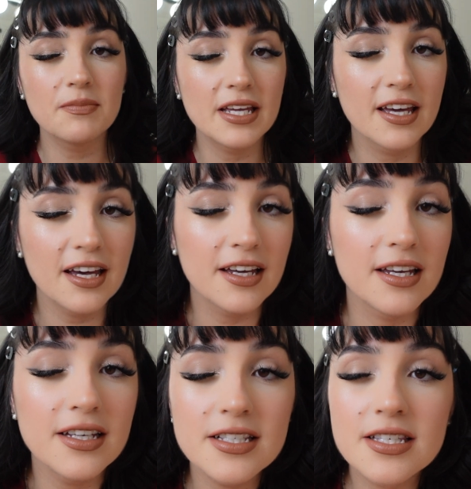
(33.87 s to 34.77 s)

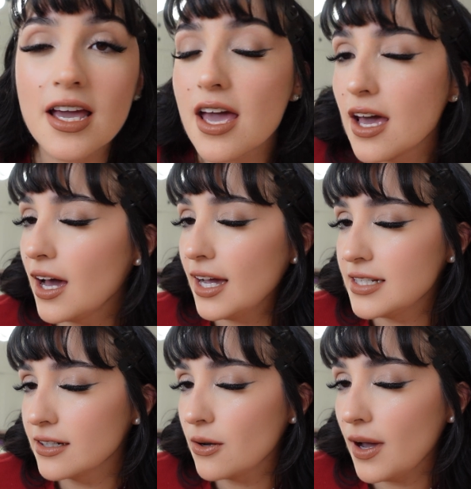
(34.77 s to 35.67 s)
because I
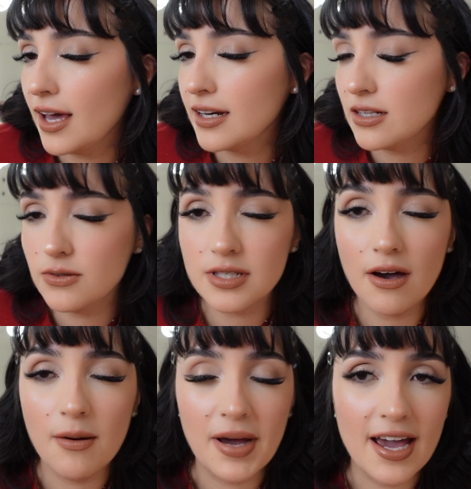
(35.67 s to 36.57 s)
did go ahead and use it
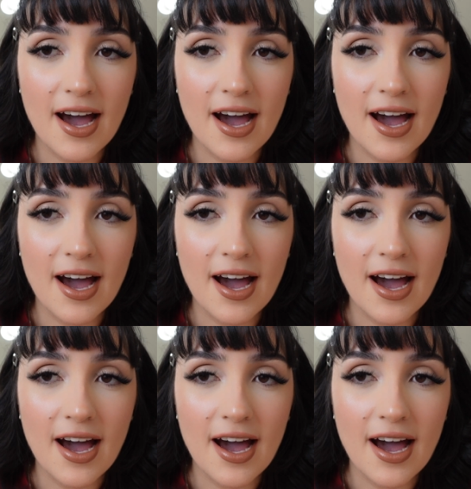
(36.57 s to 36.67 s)
on my